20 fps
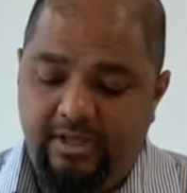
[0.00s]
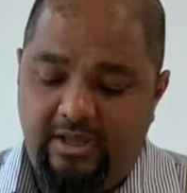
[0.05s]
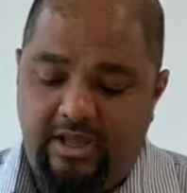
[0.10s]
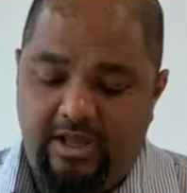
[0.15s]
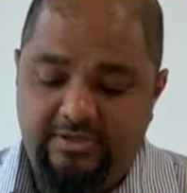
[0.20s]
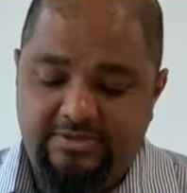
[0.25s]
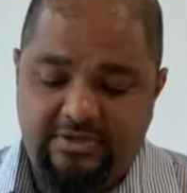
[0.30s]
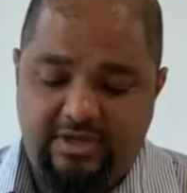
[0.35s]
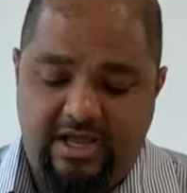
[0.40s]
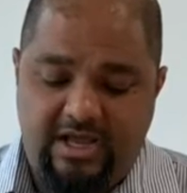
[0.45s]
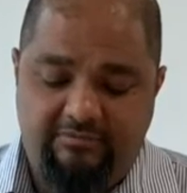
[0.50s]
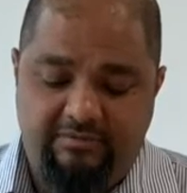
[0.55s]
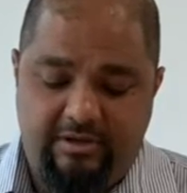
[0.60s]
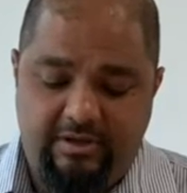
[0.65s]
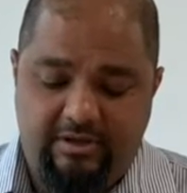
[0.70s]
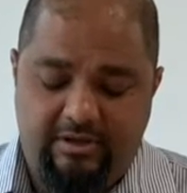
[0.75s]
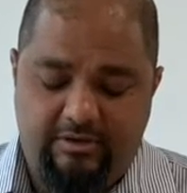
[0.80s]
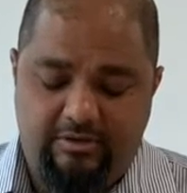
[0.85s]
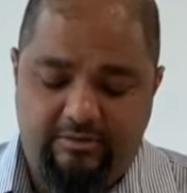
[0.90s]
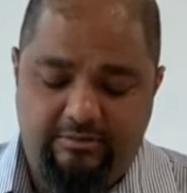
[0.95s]
I also have
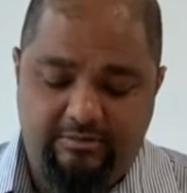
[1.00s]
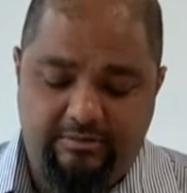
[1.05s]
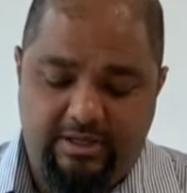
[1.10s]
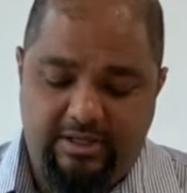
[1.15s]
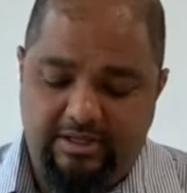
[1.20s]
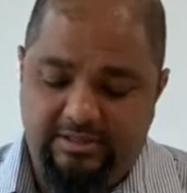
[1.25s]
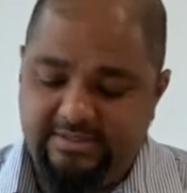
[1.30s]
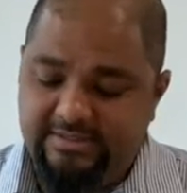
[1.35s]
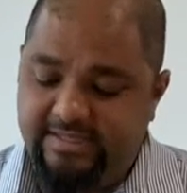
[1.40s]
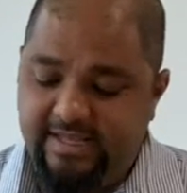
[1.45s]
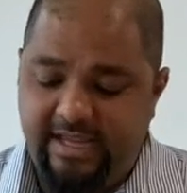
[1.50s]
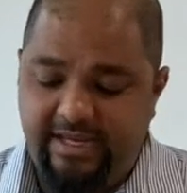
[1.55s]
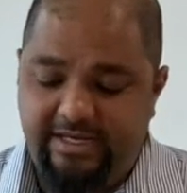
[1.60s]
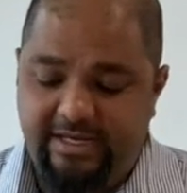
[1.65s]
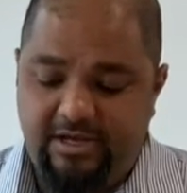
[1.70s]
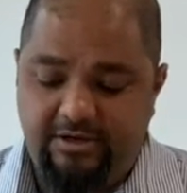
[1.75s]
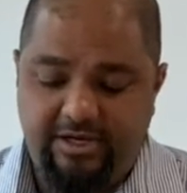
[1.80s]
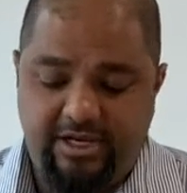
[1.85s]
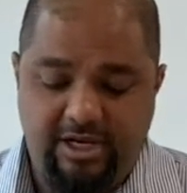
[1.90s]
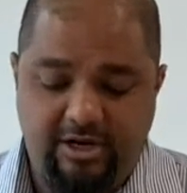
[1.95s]
a saying
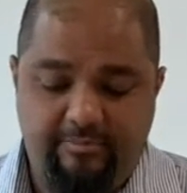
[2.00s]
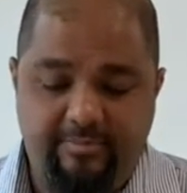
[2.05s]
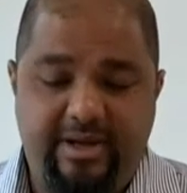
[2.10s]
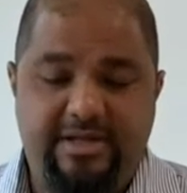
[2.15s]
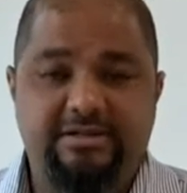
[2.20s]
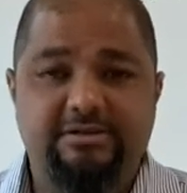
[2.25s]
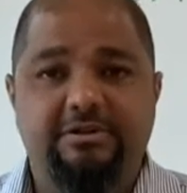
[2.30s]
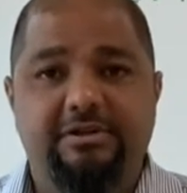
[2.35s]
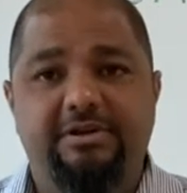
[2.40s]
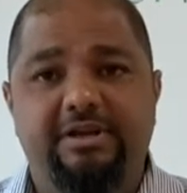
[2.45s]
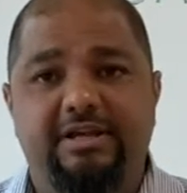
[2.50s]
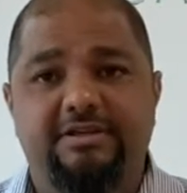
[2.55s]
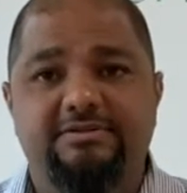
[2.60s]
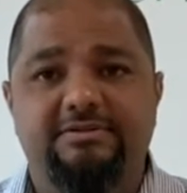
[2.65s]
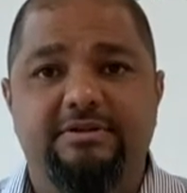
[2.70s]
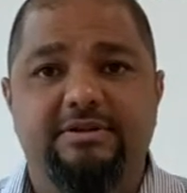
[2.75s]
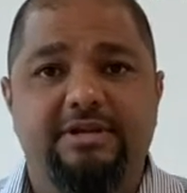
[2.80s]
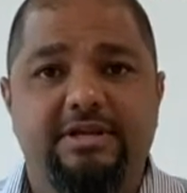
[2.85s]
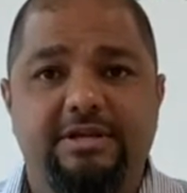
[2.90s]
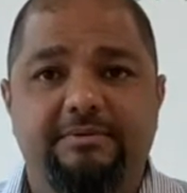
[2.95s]
down here, better than
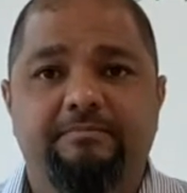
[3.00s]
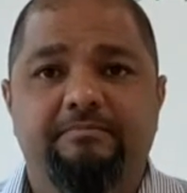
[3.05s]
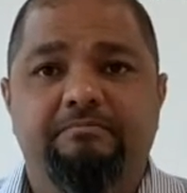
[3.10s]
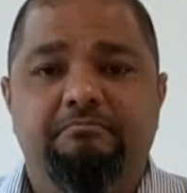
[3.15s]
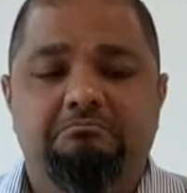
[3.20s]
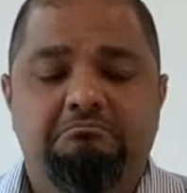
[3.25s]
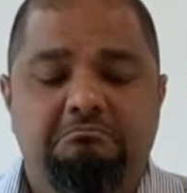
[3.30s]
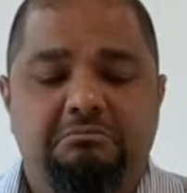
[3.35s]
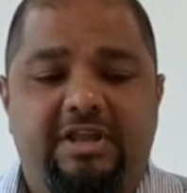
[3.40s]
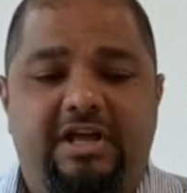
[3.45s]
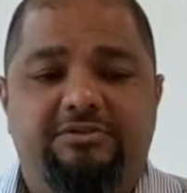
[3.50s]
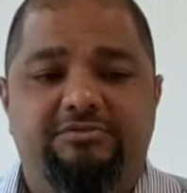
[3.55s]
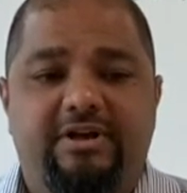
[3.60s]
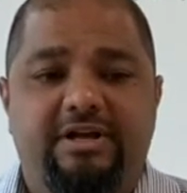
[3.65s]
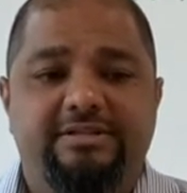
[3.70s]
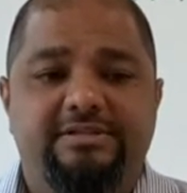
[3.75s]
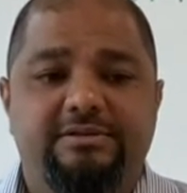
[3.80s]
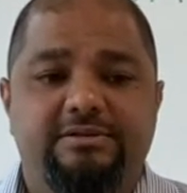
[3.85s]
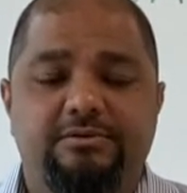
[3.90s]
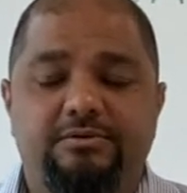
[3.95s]
yesterday. I
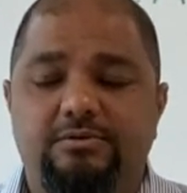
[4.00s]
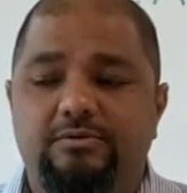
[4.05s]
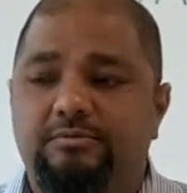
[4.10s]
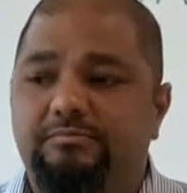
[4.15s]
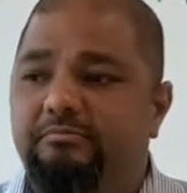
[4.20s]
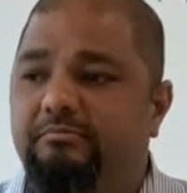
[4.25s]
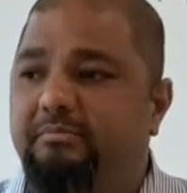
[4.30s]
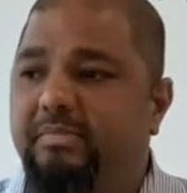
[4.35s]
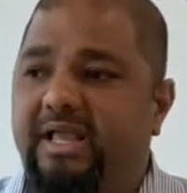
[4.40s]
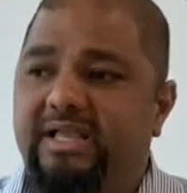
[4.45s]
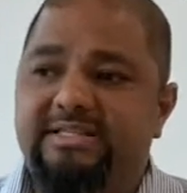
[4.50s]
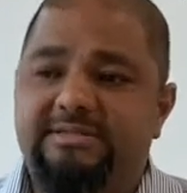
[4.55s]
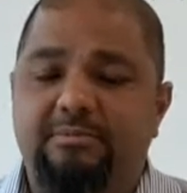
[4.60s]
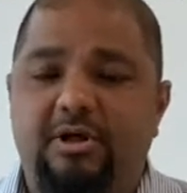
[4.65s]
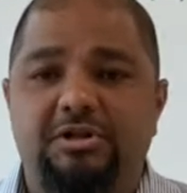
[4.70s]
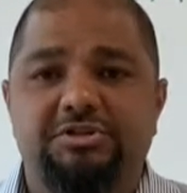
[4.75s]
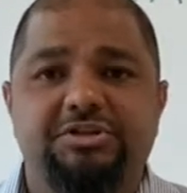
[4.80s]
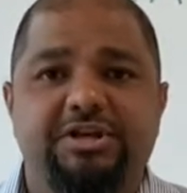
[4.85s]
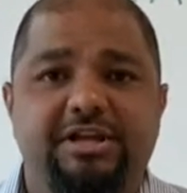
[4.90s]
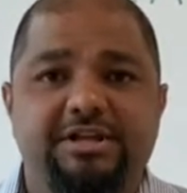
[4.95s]
try to make
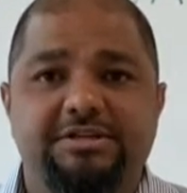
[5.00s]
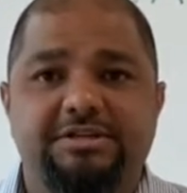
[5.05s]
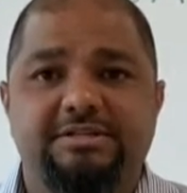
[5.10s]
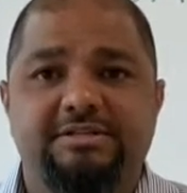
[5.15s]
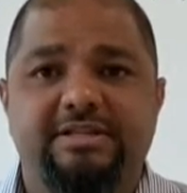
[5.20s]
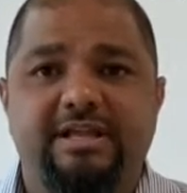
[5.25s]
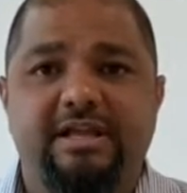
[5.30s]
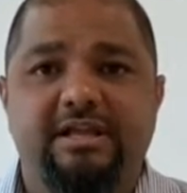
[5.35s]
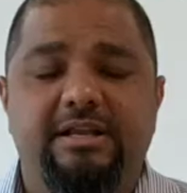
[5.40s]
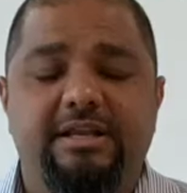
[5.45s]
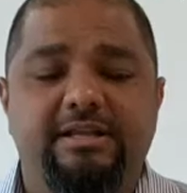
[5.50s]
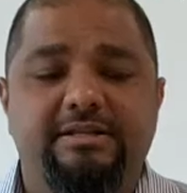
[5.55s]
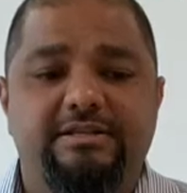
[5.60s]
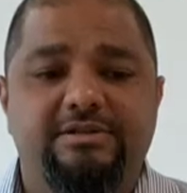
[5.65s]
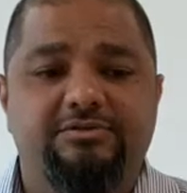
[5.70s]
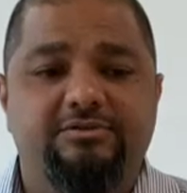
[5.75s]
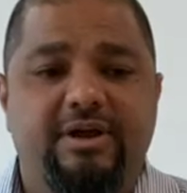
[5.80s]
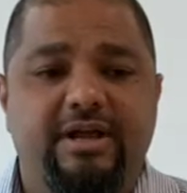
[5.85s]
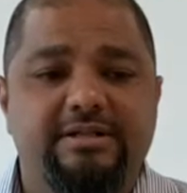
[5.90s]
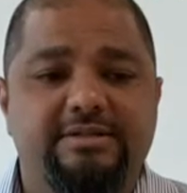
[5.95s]
small changes daily to
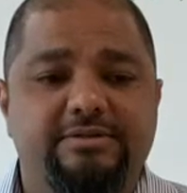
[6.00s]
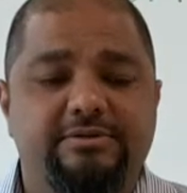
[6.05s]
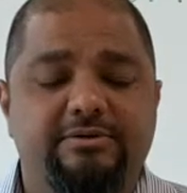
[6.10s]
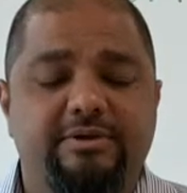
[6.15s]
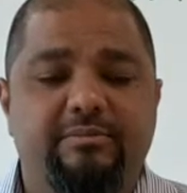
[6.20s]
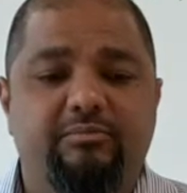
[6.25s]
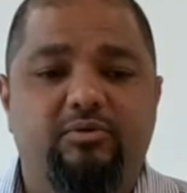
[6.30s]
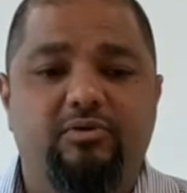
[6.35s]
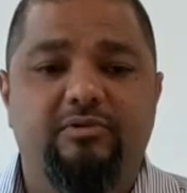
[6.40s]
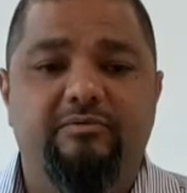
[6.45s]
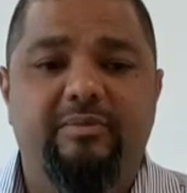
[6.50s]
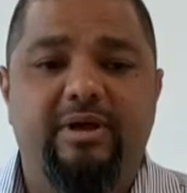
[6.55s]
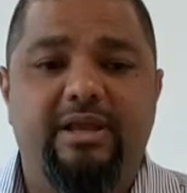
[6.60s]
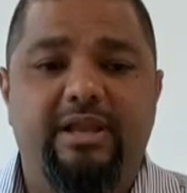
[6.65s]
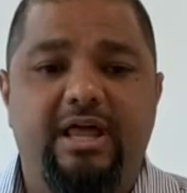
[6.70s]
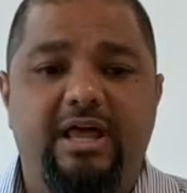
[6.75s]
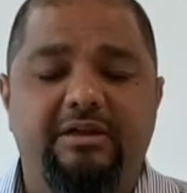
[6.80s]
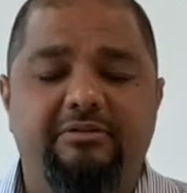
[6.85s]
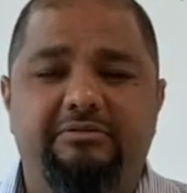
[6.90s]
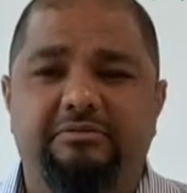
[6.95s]
try to improve my
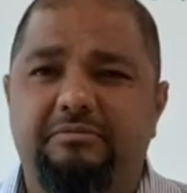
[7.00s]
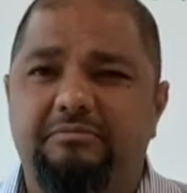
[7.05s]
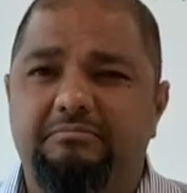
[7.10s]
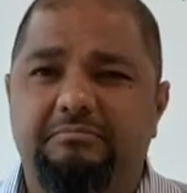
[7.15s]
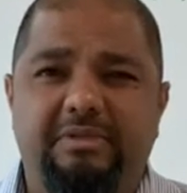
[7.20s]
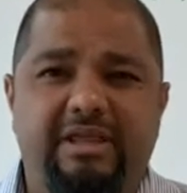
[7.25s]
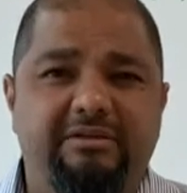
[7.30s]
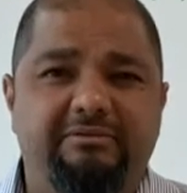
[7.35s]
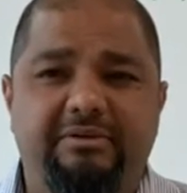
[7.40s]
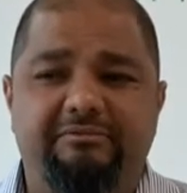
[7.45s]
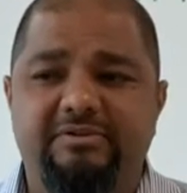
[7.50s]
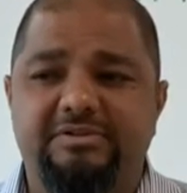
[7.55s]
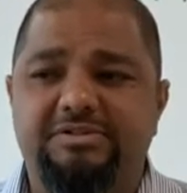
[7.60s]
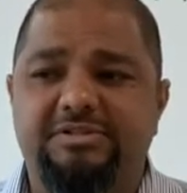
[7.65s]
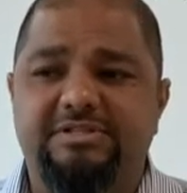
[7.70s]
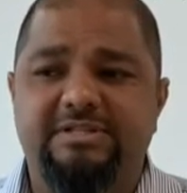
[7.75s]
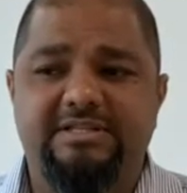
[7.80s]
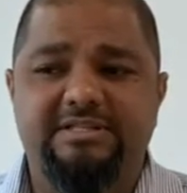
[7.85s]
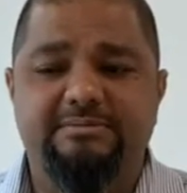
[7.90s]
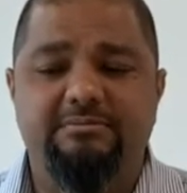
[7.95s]
life, even if it's
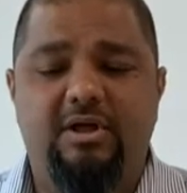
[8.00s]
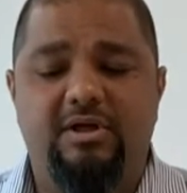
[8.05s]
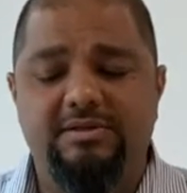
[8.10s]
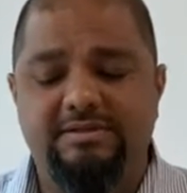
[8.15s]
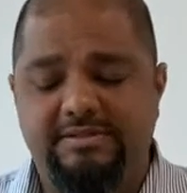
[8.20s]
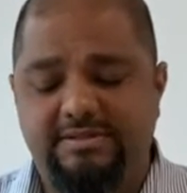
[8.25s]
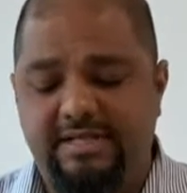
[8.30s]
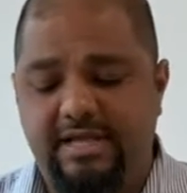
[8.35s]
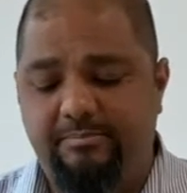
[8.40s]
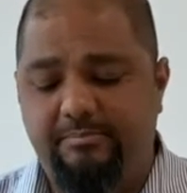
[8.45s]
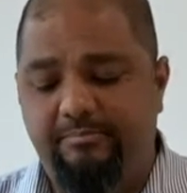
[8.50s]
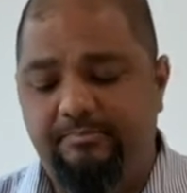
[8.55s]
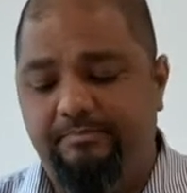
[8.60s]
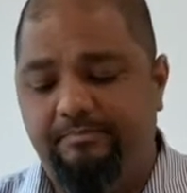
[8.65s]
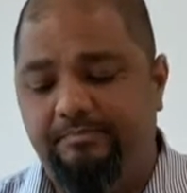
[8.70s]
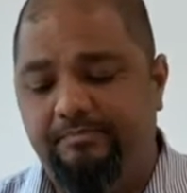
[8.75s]
just a small step.